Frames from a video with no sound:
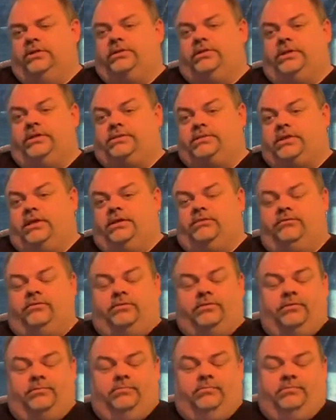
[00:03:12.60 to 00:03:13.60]
that's kind of
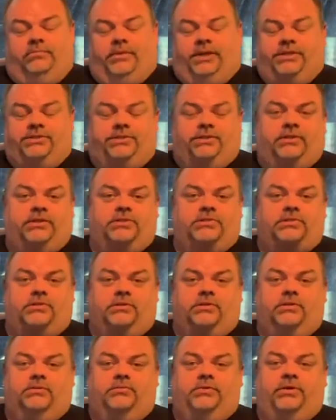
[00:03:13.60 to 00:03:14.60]
the major
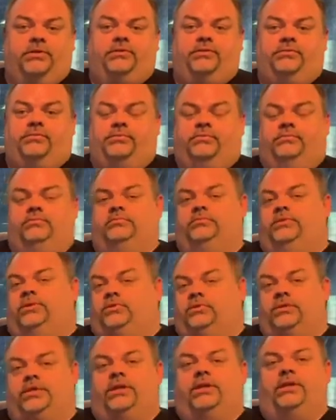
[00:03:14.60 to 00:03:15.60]
concern with
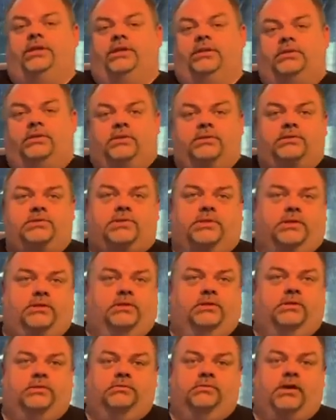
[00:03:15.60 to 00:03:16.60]
getting into the
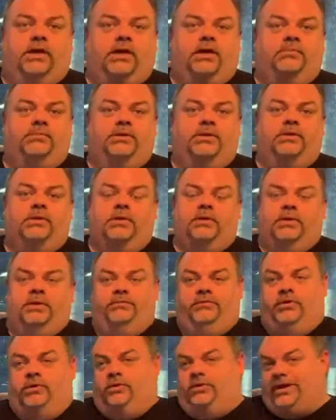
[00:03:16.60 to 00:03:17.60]
cichlid hobby. If
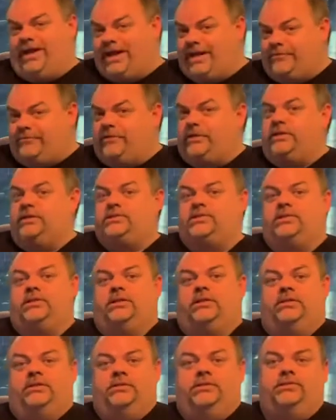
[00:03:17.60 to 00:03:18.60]
you're going African
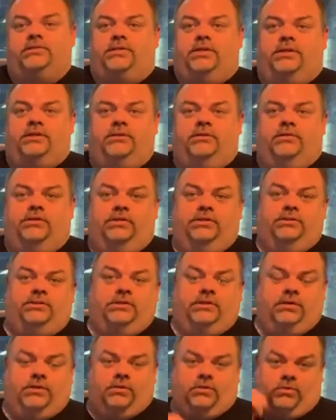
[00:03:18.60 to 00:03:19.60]
cichlids, then you need
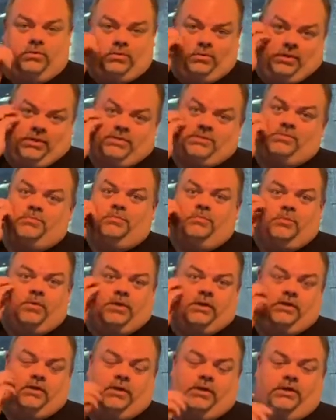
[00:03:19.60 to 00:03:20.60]
to know what
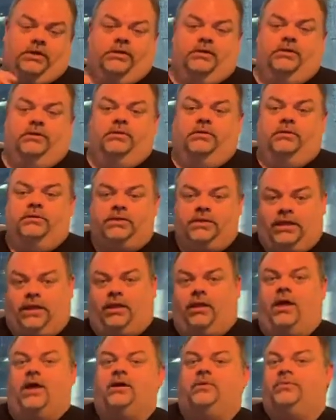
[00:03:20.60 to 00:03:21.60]
are going to get
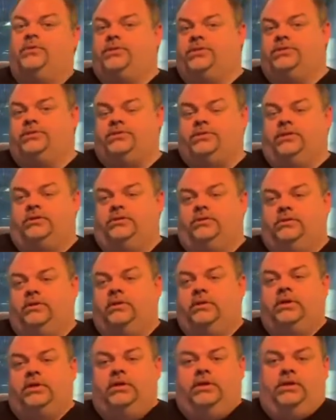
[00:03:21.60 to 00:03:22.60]
along with each other
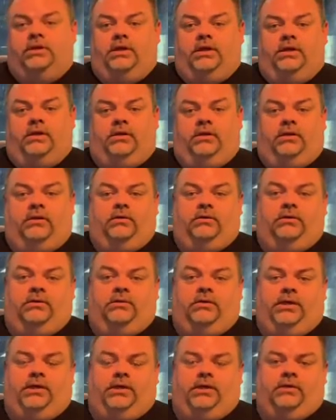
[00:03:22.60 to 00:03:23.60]

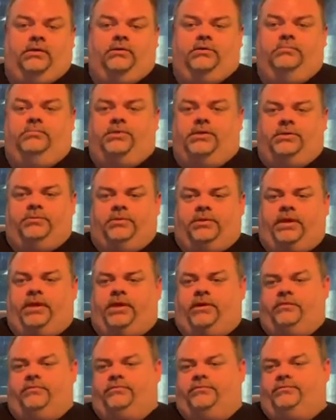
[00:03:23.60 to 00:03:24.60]
and be able to
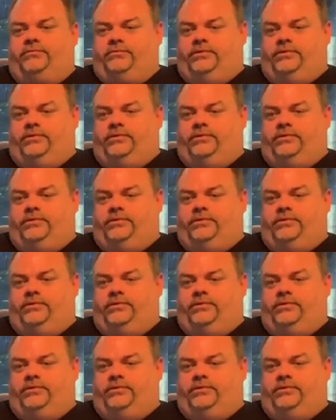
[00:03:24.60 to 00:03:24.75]
have